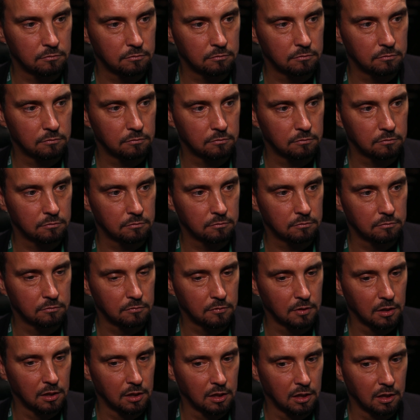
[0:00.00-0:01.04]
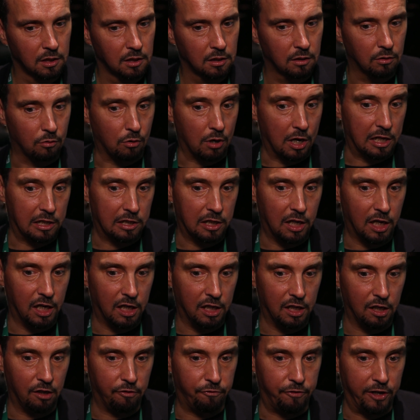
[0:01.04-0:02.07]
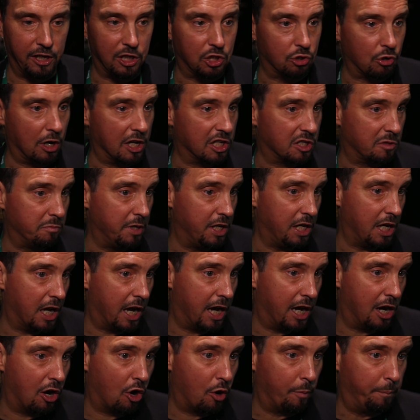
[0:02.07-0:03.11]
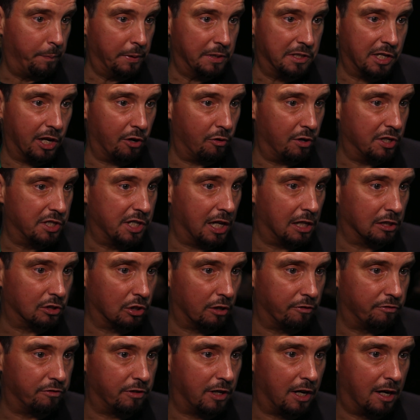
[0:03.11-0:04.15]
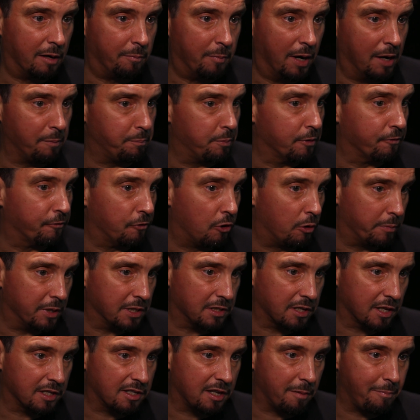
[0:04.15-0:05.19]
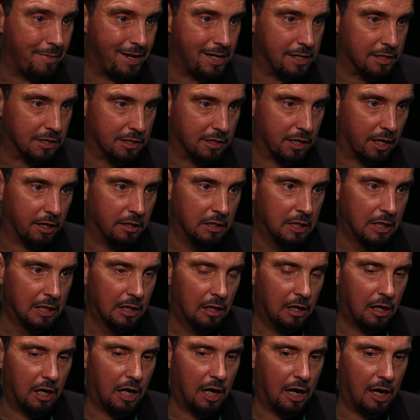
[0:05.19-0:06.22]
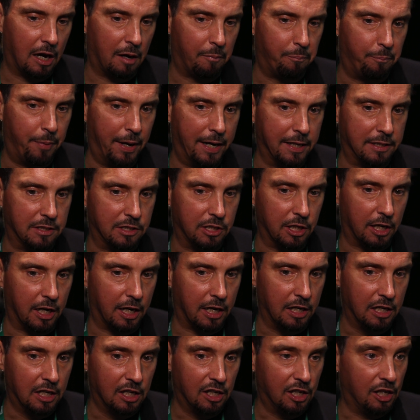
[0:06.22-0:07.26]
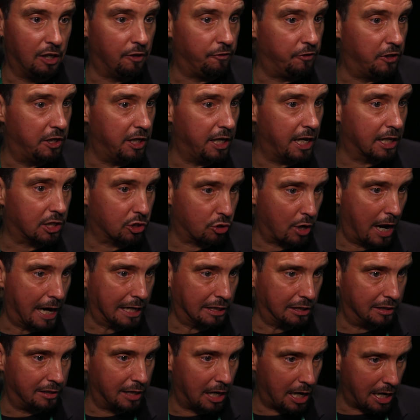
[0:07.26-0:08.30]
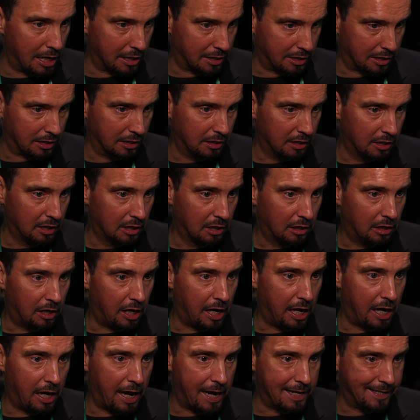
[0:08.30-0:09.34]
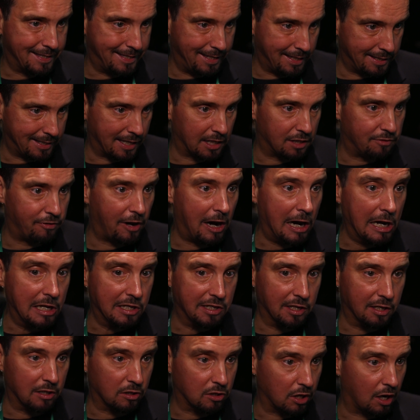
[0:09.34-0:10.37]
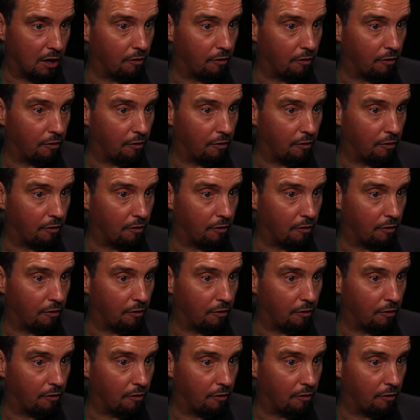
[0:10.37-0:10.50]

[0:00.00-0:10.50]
joined? Well, if they trust me, I hope it's a result of my performance as a minister. But if he attracted us as his advisors